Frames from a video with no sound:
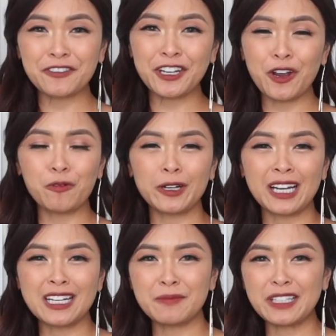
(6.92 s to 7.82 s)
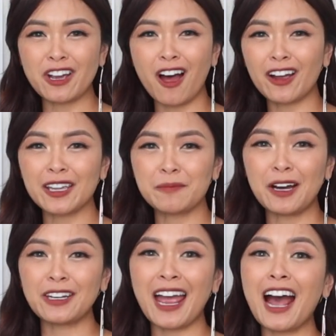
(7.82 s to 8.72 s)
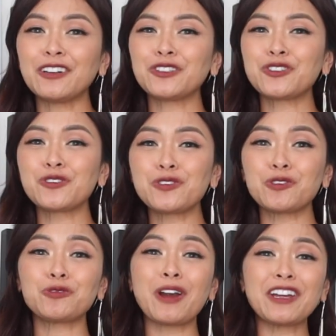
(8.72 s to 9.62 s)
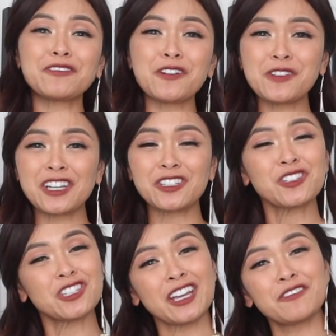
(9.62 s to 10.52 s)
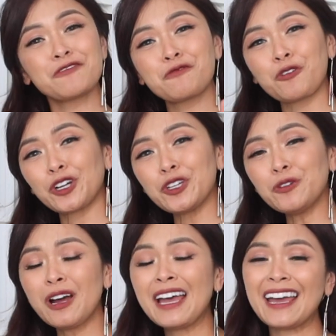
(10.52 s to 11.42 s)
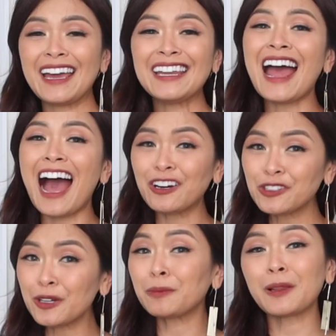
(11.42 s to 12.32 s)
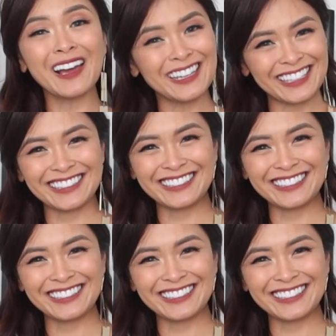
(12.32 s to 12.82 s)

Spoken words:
video, we're going to be talking about how to choose the right foundation shade for you and how to apply it.